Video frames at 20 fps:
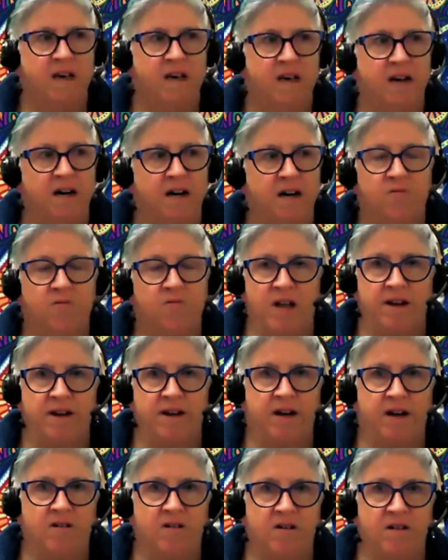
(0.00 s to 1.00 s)
around
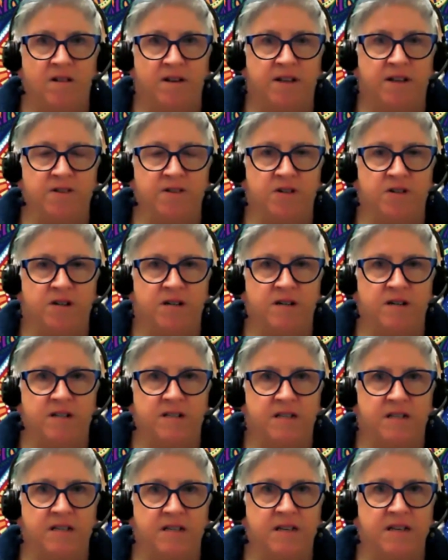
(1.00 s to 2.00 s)
alcohol and other
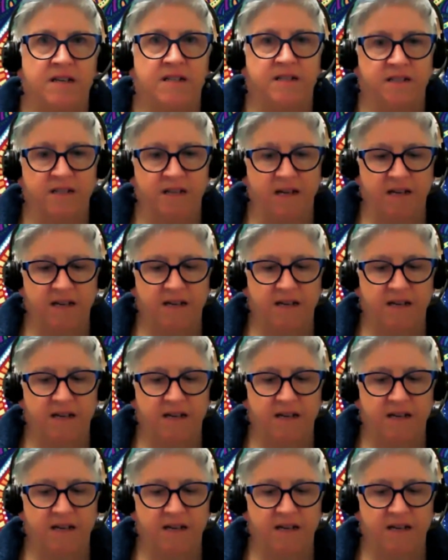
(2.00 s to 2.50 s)
drugs, it's